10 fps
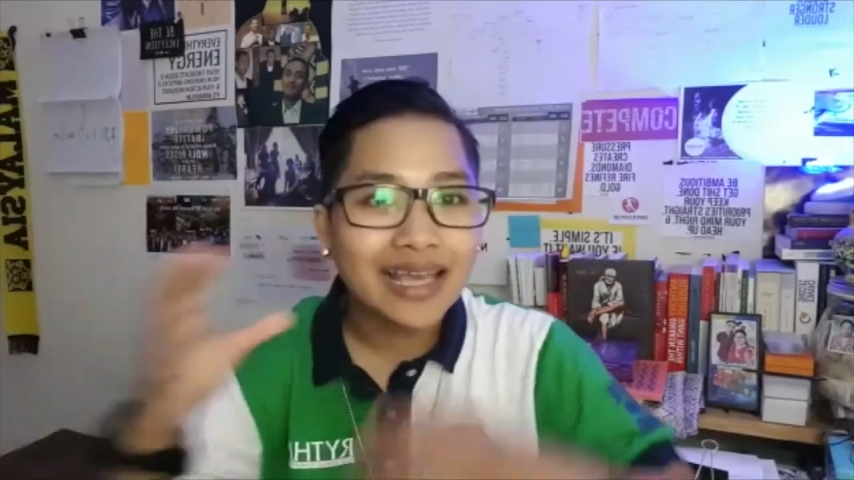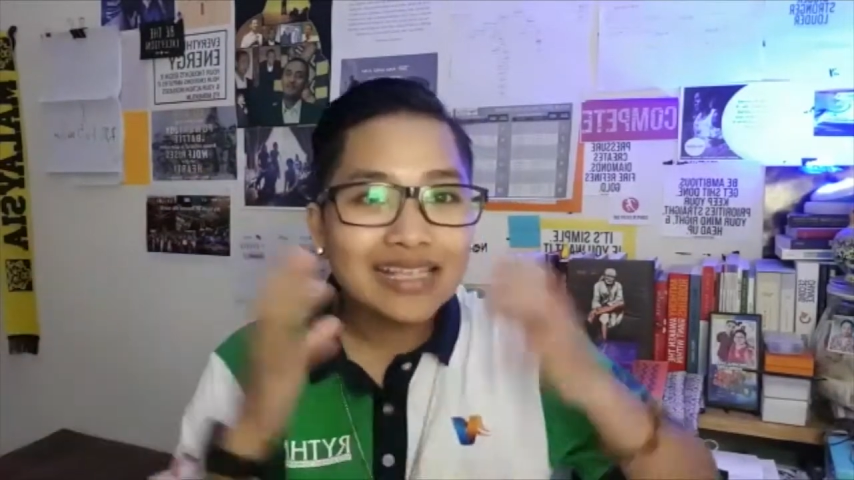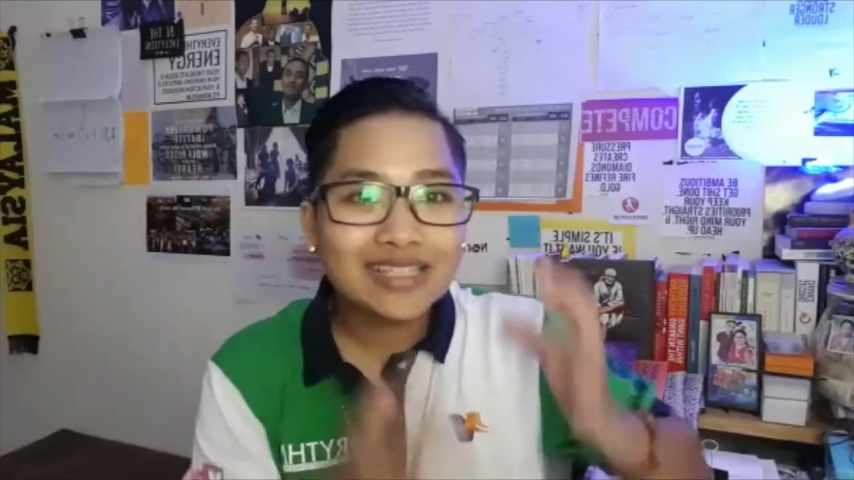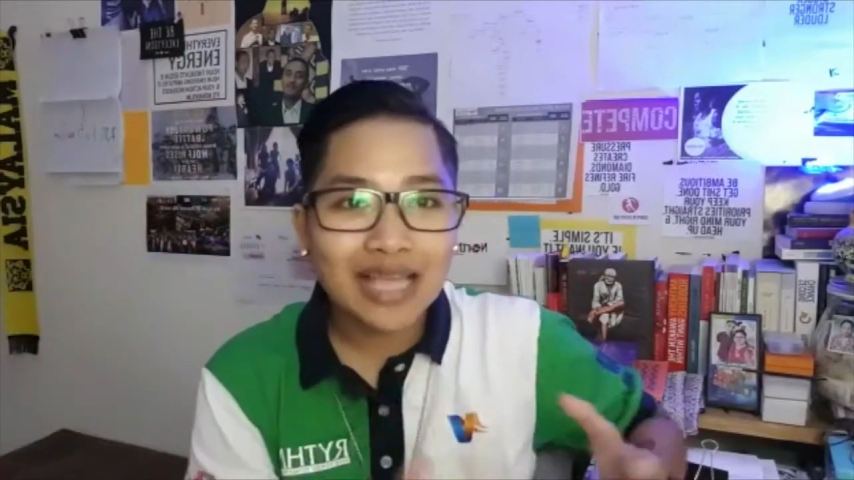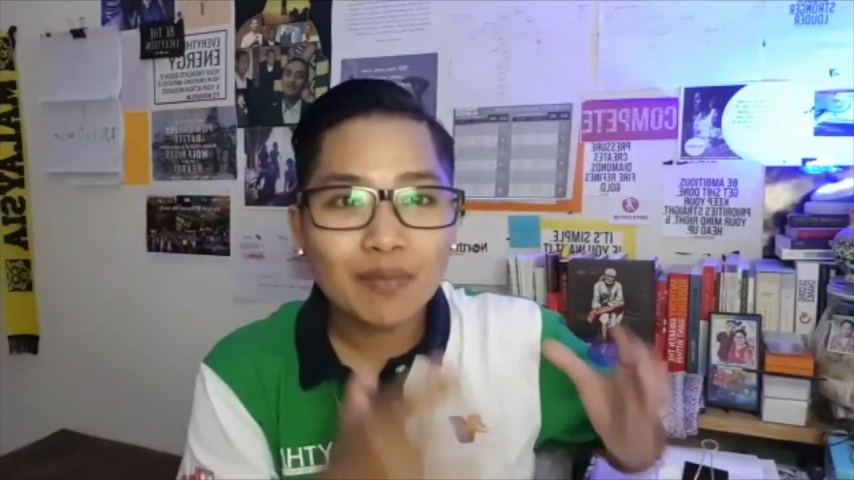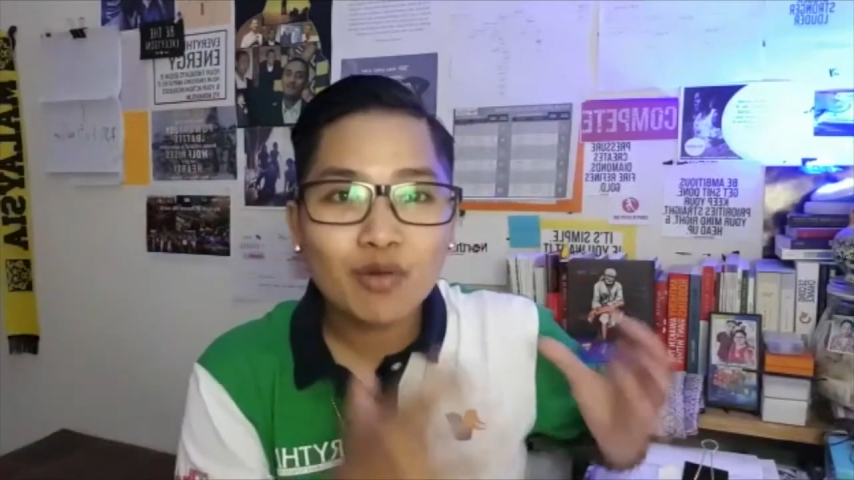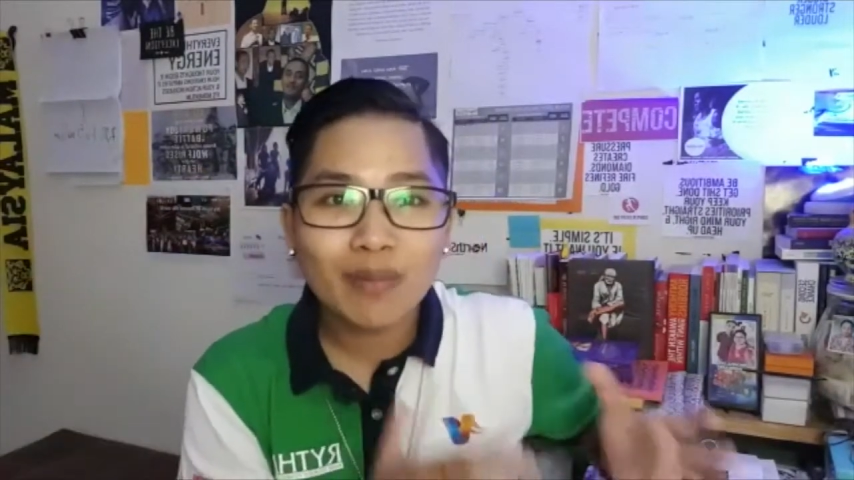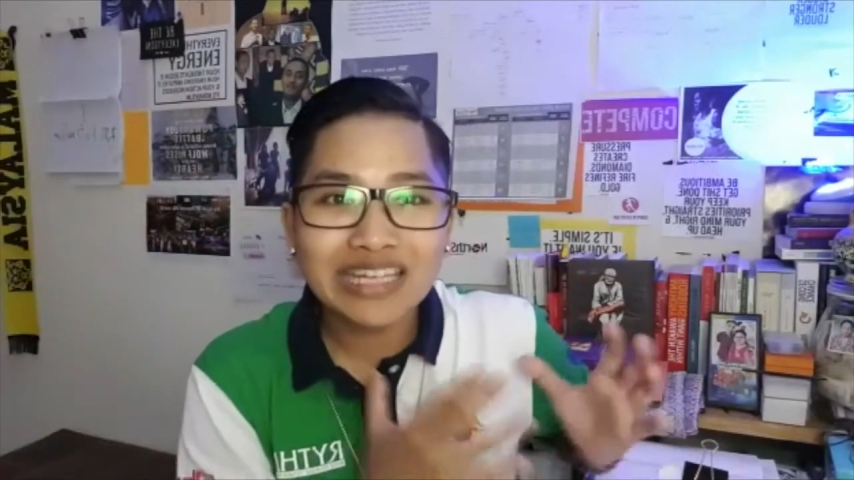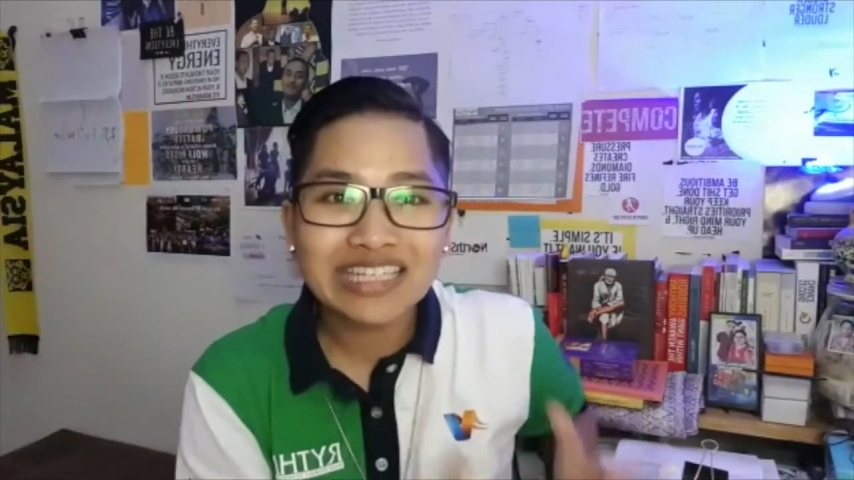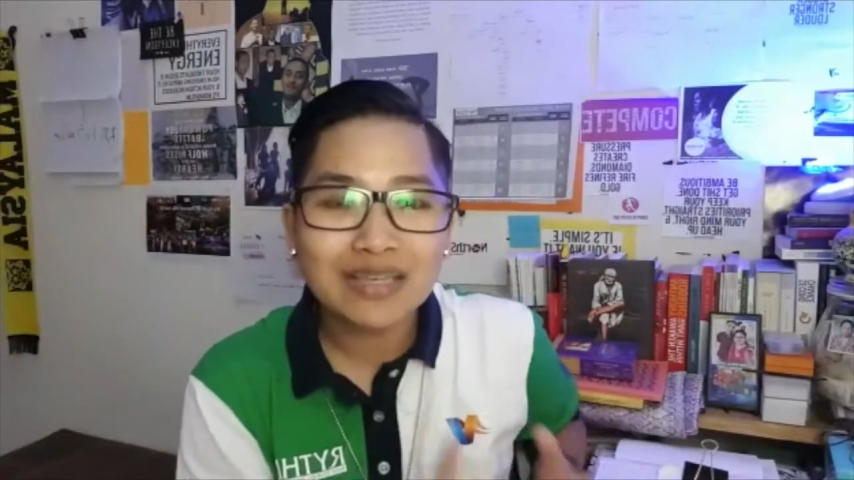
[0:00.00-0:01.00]
some of
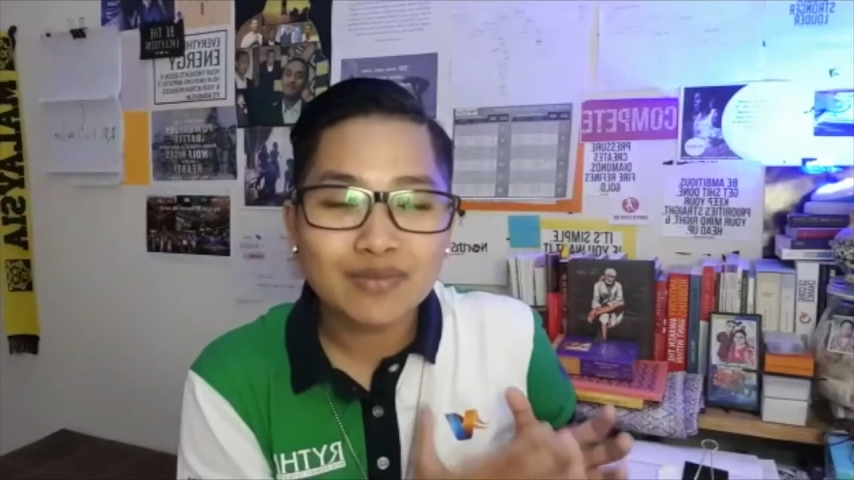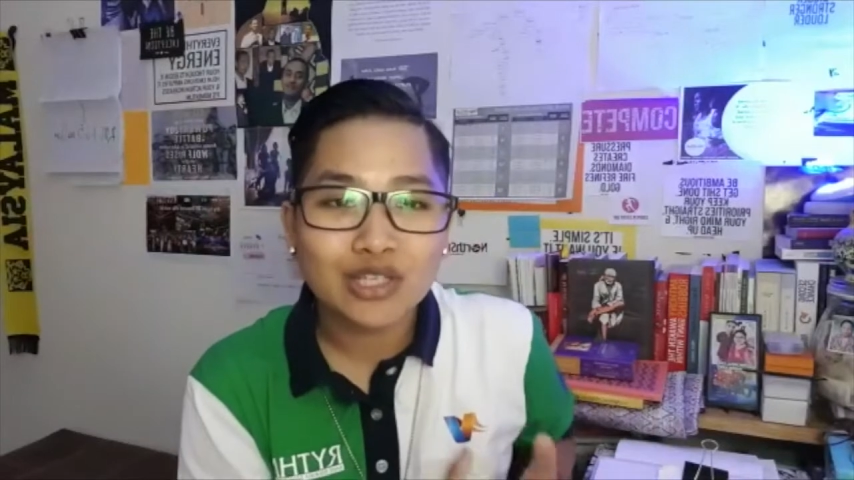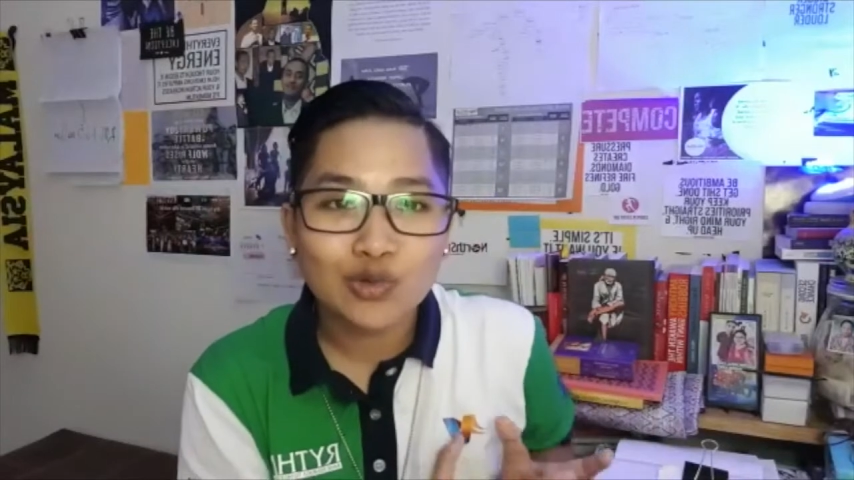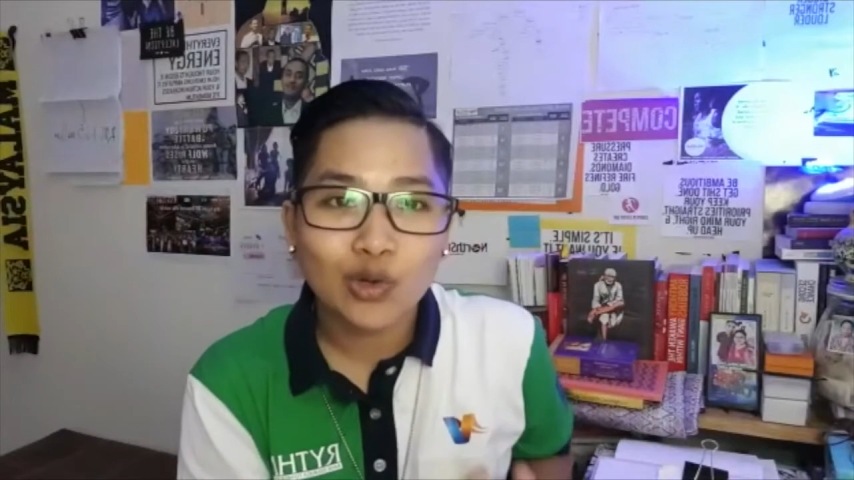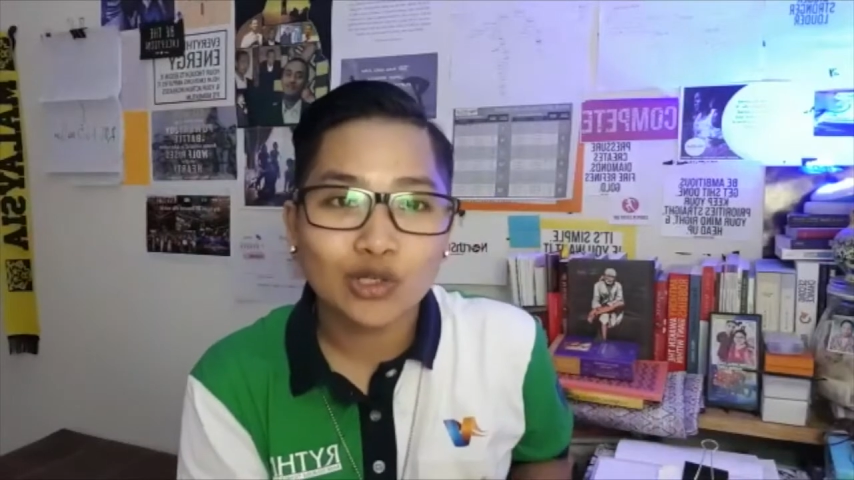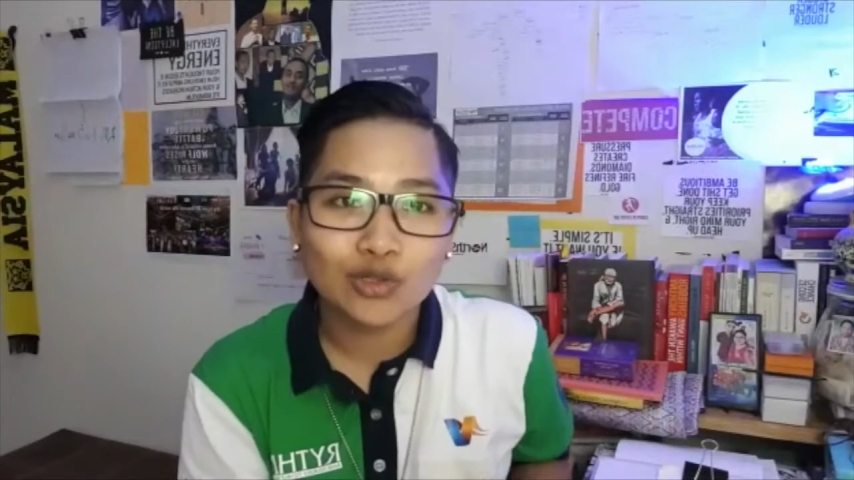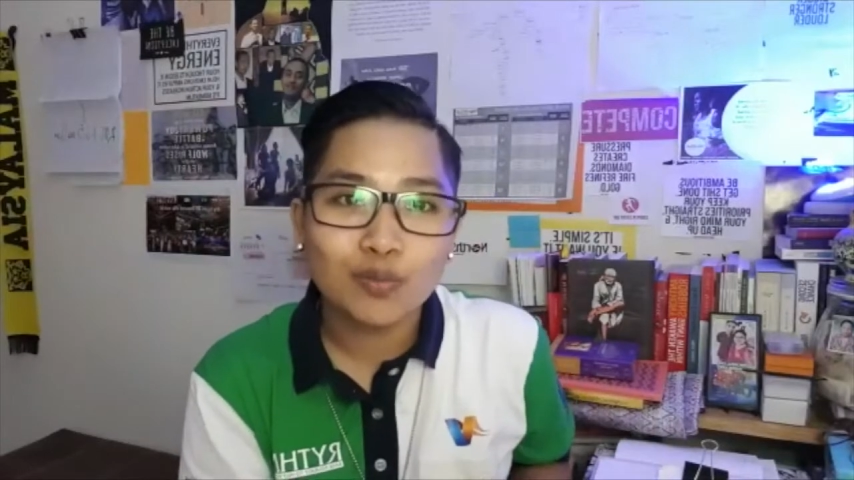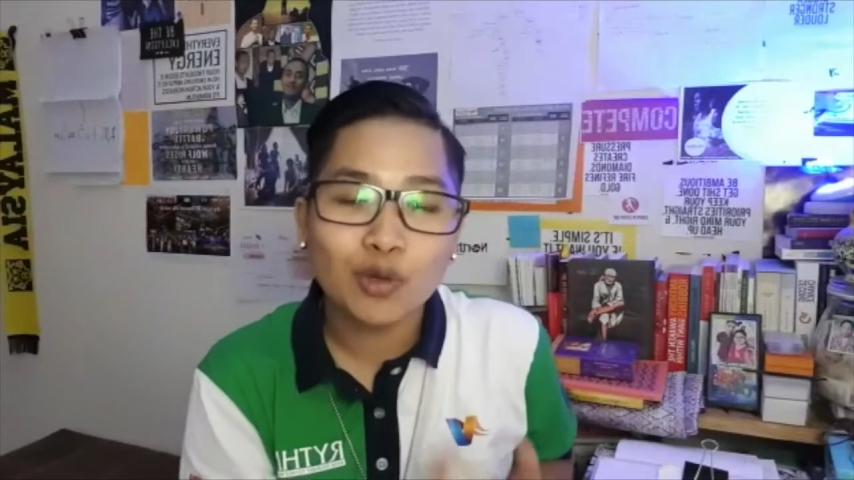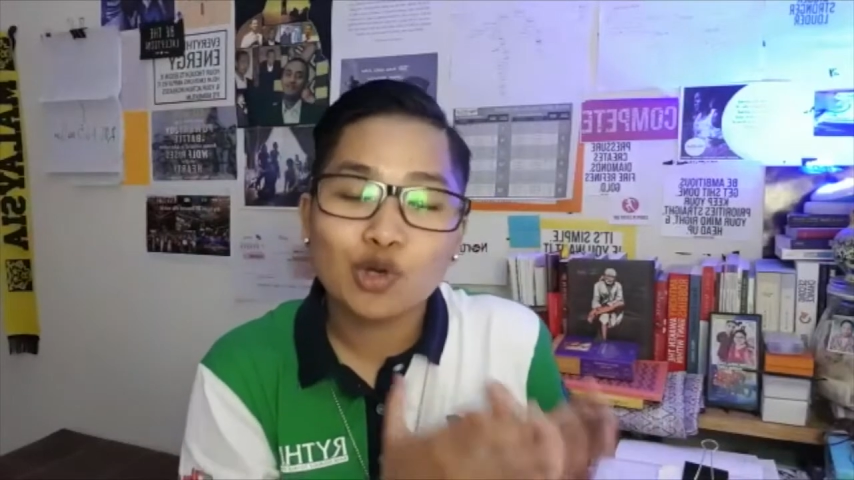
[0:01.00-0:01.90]
my teams in Kuala Lumpur